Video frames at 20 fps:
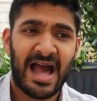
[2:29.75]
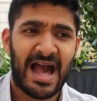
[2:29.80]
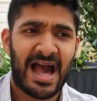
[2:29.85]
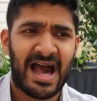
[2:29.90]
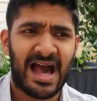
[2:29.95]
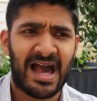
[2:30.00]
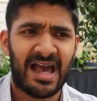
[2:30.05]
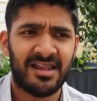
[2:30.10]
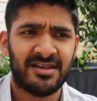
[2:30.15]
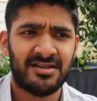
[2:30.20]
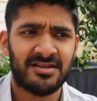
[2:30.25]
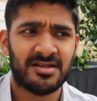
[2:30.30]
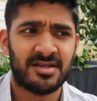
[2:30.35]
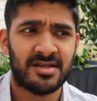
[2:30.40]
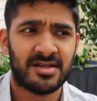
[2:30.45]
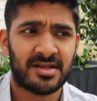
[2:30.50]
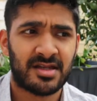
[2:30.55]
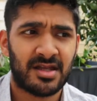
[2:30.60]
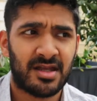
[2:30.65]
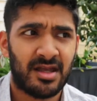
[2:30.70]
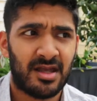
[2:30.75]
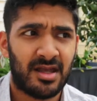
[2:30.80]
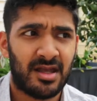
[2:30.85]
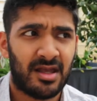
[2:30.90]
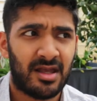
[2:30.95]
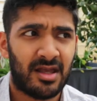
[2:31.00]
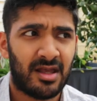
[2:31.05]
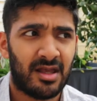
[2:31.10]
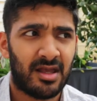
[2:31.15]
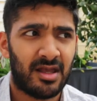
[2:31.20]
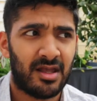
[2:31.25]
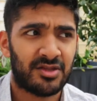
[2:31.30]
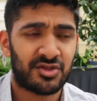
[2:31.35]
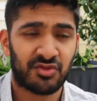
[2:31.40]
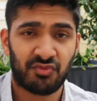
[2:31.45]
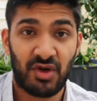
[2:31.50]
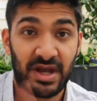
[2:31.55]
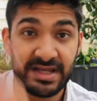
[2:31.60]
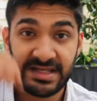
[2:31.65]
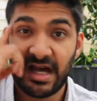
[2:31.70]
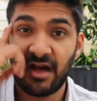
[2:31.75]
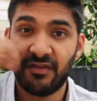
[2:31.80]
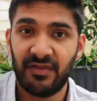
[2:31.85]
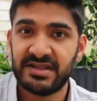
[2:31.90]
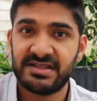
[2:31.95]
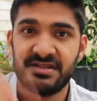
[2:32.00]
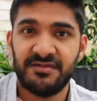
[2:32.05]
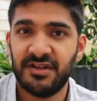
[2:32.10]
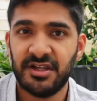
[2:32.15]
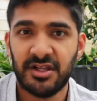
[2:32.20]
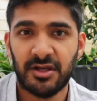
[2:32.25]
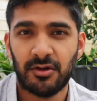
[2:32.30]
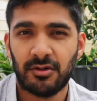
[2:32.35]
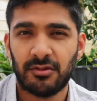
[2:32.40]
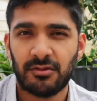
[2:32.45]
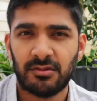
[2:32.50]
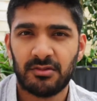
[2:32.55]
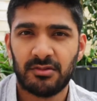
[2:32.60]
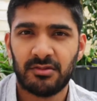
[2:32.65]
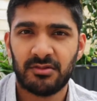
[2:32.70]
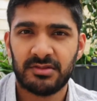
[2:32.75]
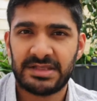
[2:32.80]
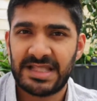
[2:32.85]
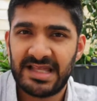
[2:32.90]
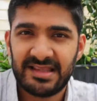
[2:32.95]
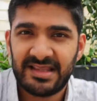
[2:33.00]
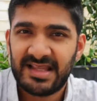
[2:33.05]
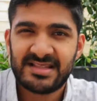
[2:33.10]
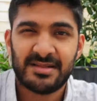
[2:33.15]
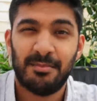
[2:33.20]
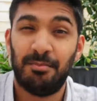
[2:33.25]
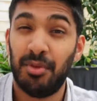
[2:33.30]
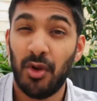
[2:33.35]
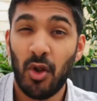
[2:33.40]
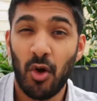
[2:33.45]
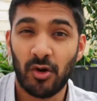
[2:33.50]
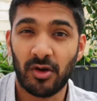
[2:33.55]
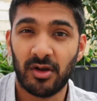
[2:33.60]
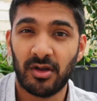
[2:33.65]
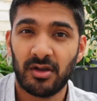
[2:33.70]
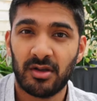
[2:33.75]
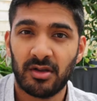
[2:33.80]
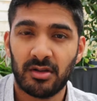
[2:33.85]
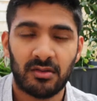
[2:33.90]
and so right now there's a video, there's a blog,